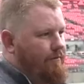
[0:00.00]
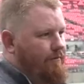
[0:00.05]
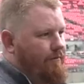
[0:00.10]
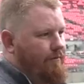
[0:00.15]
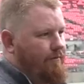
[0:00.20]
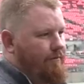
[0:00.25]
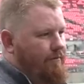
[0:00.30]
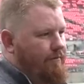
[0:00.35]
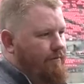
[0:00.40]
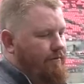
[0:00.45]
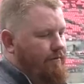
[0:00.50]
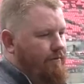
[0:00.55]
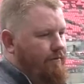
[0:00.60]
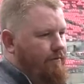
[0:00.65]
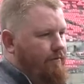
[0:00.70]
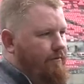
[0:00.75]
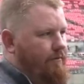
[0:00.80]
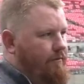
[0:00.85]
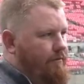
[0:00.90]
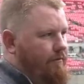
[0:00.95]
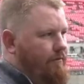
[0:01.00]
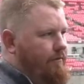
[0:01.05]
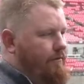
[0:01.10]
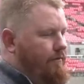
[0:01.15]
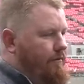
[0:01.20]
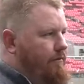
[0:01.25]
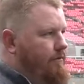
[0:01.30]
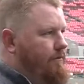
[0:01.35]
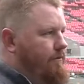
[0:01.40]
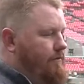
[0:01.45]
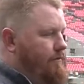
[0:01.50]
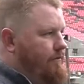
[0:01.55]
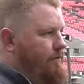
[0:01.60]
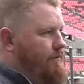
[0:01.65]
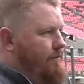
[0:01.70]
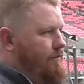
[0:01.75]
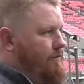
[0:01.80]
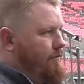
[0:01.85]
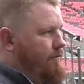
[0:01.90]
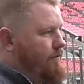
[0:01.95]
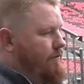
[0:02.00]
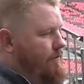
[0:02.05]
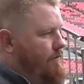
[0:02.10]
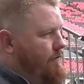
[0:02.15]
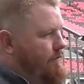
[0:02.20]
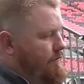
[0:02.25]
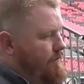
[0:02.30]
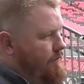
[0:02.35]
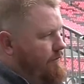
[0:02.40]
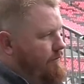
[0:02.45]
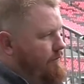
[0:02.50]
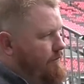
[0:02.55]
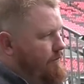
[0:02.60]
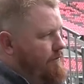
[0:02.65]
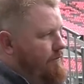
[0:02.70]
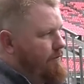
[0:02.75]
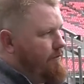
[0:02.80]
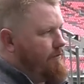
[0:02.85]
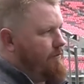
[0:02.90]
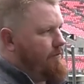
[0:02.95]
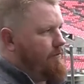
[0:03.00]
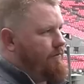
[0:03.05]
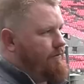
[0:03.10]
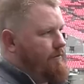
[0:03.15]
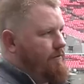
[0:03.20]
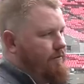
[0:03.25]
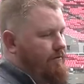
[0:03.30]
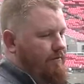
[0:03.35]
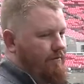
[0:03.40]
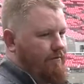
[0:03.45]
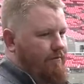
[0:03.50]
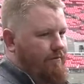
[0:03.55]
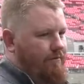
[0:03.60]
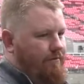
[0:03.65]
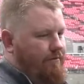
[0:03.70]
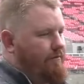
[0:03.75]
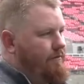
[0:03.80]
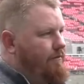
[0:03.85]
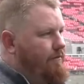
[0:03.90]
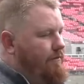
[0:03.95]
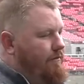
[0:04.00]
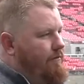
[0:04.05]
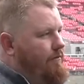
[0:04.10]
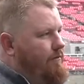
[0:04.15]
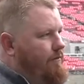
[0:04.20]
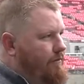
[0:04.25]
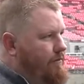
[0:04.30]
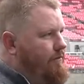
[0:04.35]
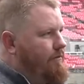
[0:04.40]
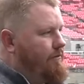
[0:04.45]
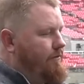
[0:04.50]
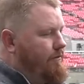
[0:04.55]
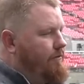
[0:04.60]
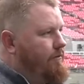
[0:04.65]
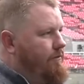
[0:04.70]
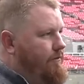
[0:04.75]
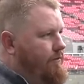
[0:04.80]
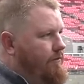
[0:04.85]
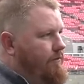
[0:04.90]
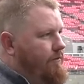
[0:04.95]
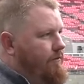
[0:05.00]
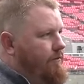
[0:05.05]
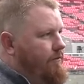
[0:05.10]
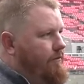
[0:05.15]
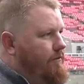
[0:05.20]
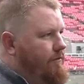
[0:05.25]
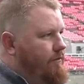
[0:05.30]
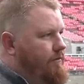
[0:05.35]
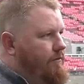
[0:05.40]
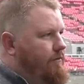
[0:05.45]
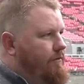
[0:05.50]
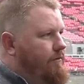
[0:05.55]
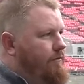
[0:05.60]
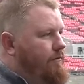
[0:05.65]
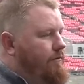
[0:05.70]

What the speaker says: (not speaking)